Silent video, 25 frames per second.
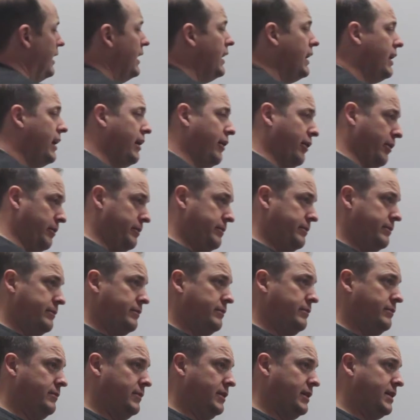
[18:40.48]
you're here to
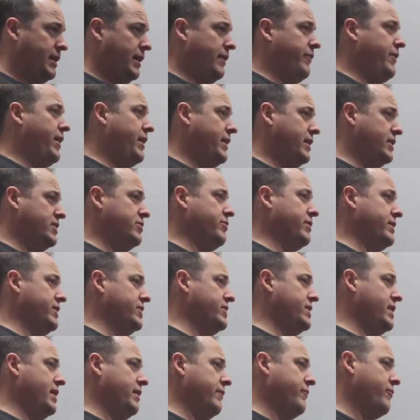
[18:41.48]
help. Okay, they need to
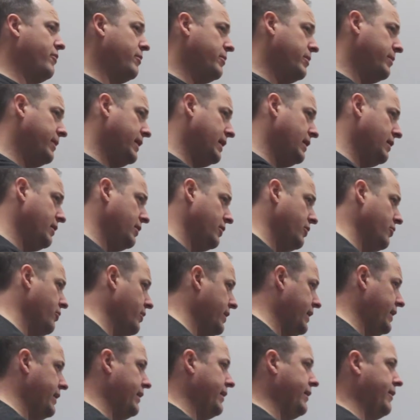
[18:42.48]
understand from the beginning,
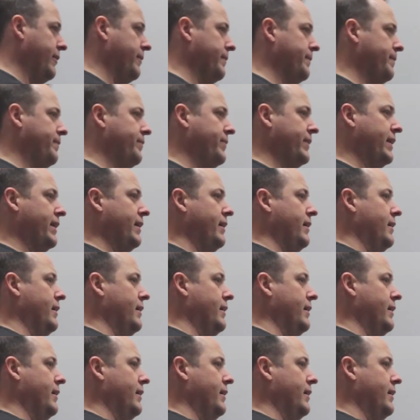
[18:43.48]
you're here to help.